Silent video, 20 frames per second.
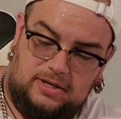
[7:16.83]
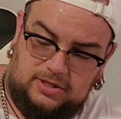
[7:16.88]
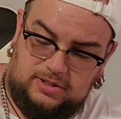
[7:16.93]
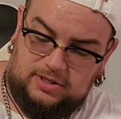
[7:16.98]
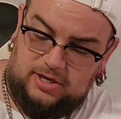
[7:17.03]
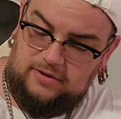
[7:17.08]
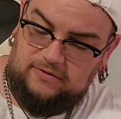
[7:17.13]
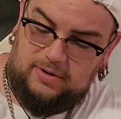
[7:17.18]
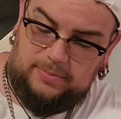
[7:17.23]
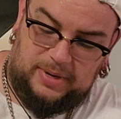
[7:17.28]

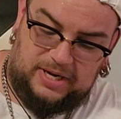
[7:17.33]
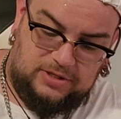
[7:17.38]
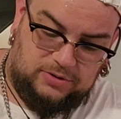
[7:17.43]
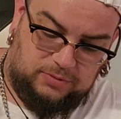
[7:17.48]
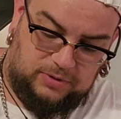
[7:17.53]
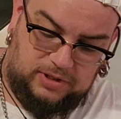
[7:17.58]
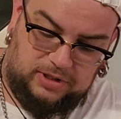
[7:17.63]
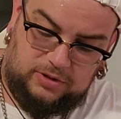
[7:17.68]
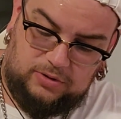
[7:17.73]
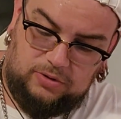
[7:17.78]
Discovery Bay is
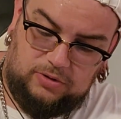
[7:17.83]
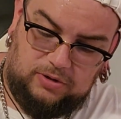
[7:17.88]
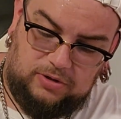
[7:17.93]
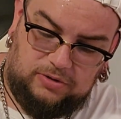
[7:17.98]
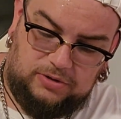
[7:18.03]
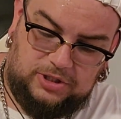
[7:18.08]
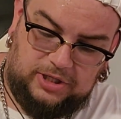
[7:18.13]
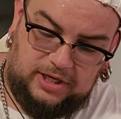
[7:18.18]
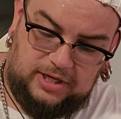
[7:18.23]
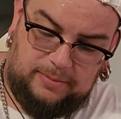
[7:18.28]
really cool.
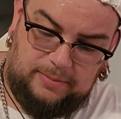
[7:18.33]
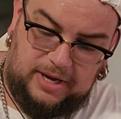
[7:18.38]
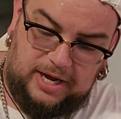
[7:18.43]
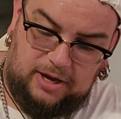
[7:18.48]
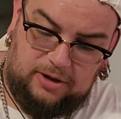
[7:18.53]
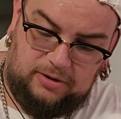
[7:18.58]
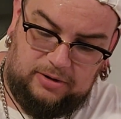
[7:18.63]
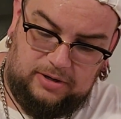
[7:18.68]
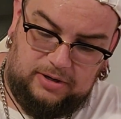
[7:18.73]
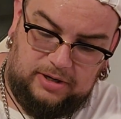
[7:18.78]
Go check them
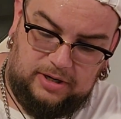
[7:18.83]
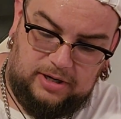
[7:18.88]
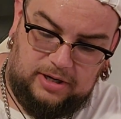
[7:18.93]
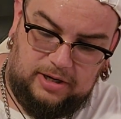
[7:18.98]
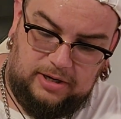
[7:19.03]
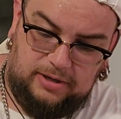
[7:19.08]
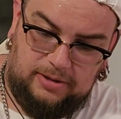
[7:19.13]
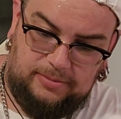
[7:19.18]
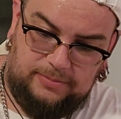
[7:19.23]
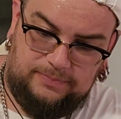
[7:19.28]
out.
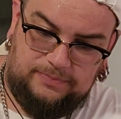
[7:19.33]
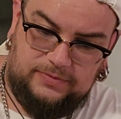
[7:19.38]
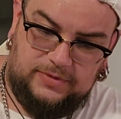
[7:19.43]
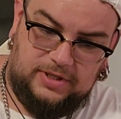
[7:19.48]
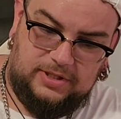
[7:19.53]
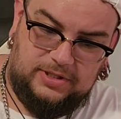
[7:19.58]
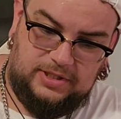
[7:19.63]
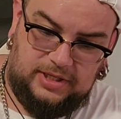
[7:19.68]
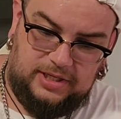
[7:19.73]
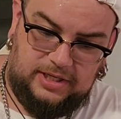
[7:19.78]

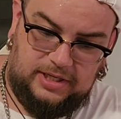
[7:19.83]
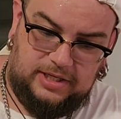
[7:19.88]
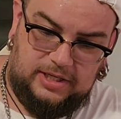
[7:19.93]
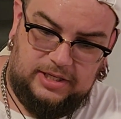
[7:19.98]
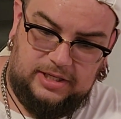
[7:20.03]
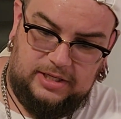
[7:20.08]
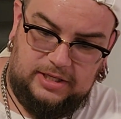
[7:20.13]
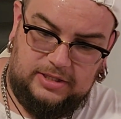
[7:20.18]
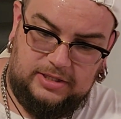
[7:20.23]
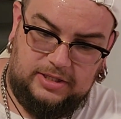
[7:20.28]
This
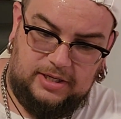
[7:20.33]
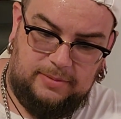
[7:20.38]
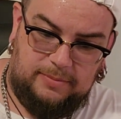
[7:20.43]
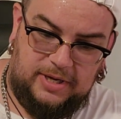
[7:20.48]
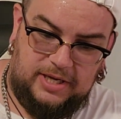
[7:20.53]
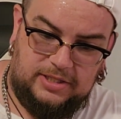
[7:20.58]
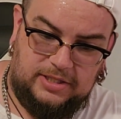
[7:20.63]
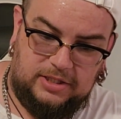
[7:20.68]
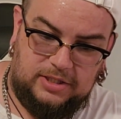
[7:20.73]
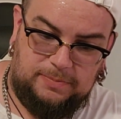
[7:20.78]
is the
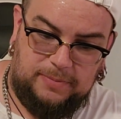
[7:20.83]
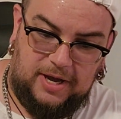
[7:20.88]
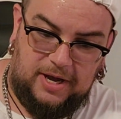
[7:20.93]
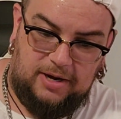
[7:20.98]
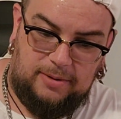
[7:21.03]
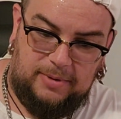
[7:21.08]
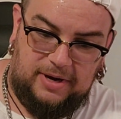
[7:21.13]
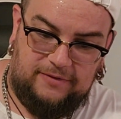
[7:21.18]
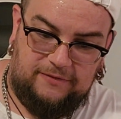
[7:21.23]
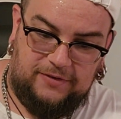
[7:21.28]
Amazing
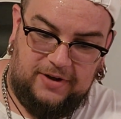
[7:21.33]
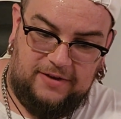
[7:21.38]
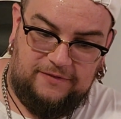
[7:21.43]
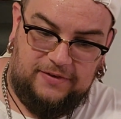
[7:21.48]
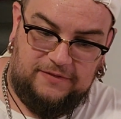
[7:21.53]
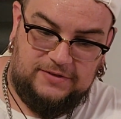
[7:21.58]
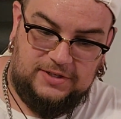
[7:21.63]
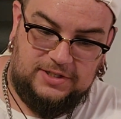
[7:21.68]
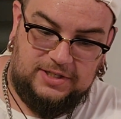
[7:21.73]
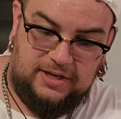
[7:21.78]
Spider-Man
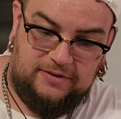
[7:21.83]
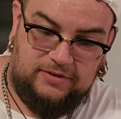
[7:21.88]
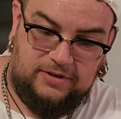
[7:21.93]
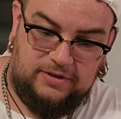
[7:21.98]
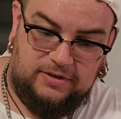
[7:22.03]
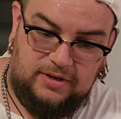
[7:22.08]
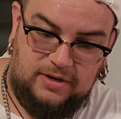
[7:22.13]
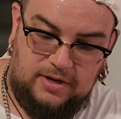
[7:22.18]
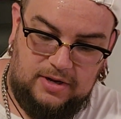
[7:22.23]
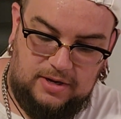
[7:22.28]

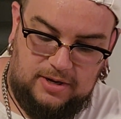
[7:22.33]
557.